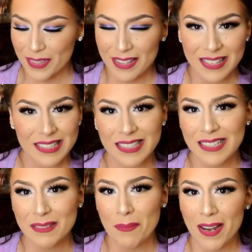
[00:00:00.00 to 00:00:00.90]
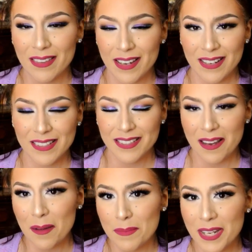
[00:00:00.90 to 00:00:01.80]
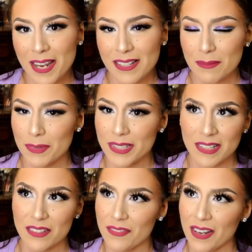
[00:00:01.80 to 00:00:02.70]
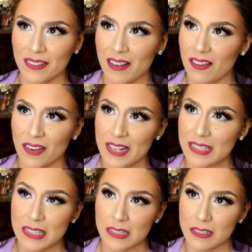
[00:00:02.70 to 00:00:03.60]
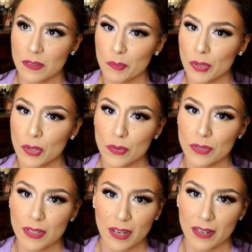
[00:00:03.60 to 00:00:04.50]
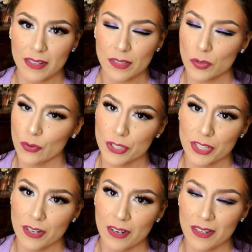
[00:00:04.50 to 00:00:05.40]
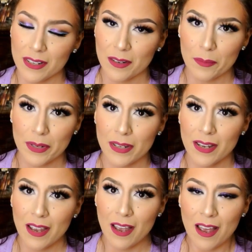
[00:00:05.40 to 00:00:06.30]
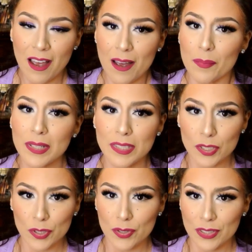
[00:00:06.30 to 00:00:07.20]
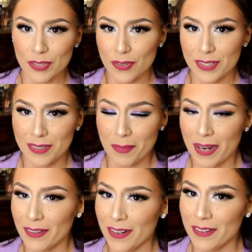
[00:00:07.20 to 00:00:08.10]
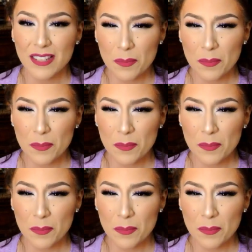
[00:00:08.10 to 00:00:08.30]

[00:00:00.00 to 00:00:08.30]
this is my latest update, and besides the fact that our AC is still blown and it's scorching hot in here, but please excuse the noise in the background.